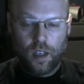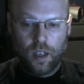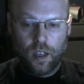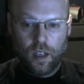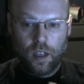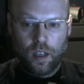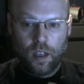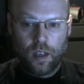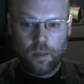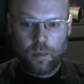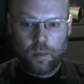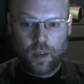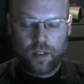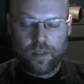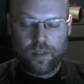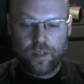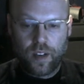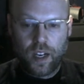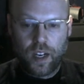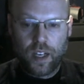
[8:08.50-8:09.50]
by
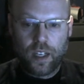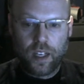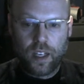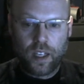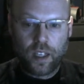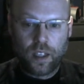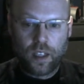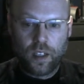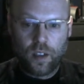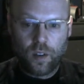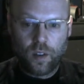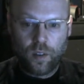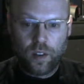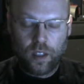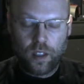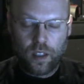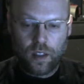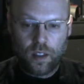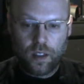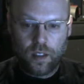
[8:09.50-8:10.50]
finding, you know,
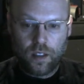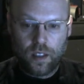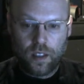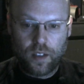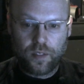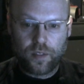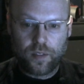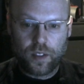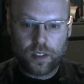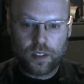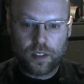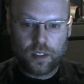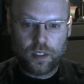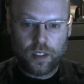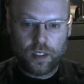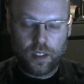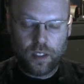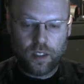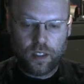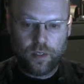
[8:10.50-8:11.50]
the difference
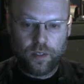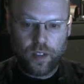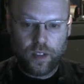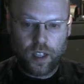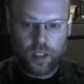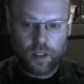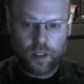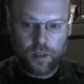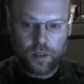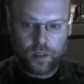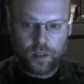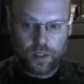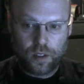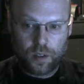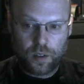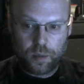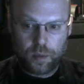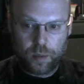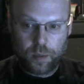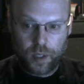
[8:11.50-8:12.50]
in the values in
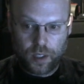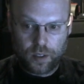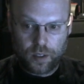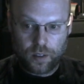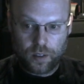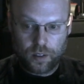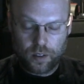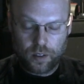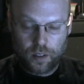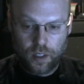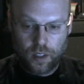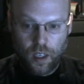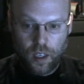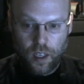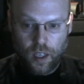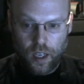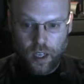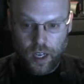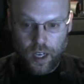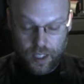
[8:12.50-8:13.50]
those pixels,
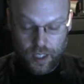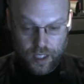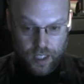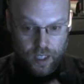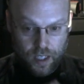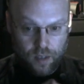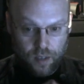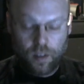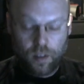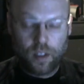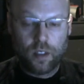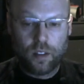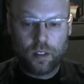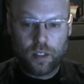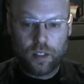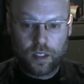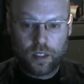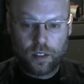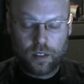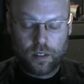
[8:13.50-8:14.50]
and get rid of, and
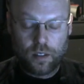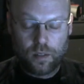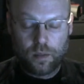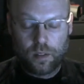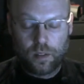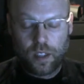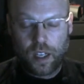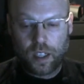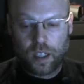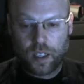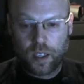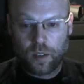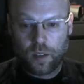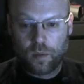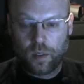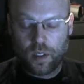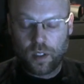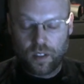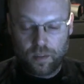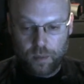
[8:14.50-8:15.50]
then not get
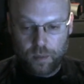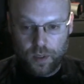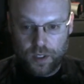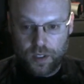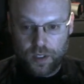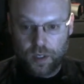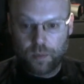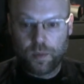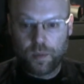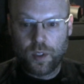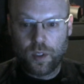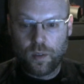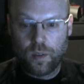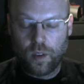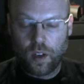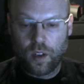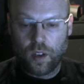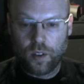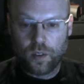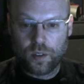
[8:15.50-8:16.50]
rid of, but subdue
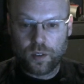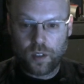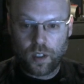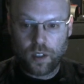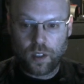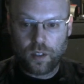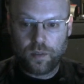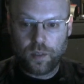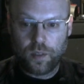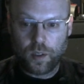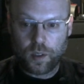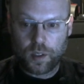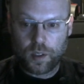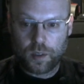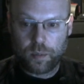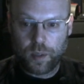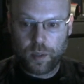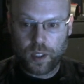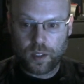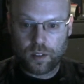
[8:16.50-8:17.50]
all those autofocus
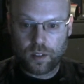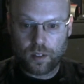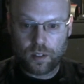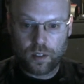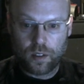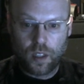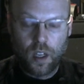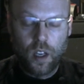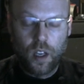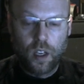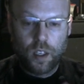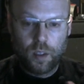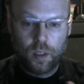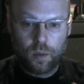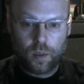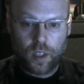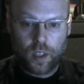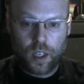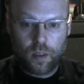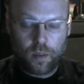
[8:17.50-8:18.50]
pixels. You
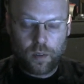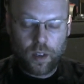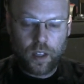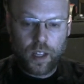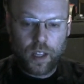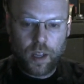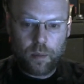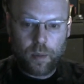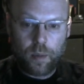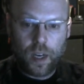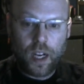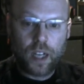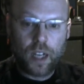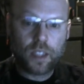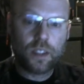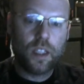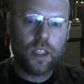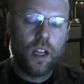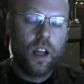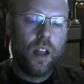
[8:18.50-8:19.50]
will get rid of that
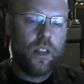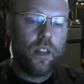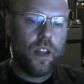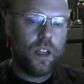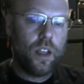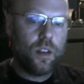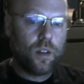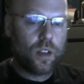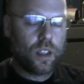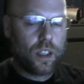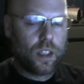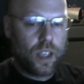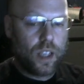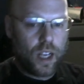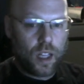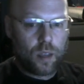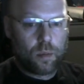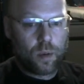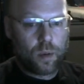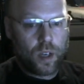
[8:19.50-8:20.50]
box. Then you can
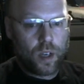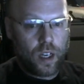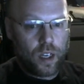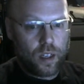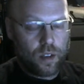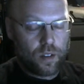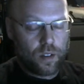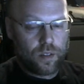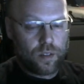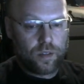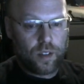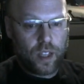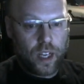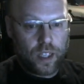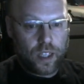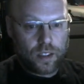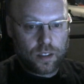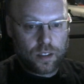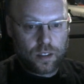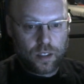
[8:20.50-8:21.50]
calibrate your
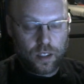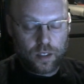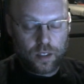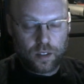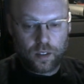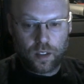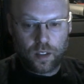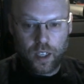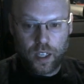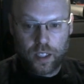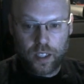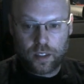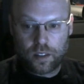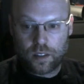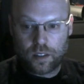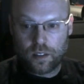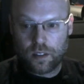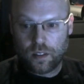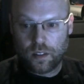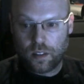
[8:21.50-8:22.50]
flats and your lights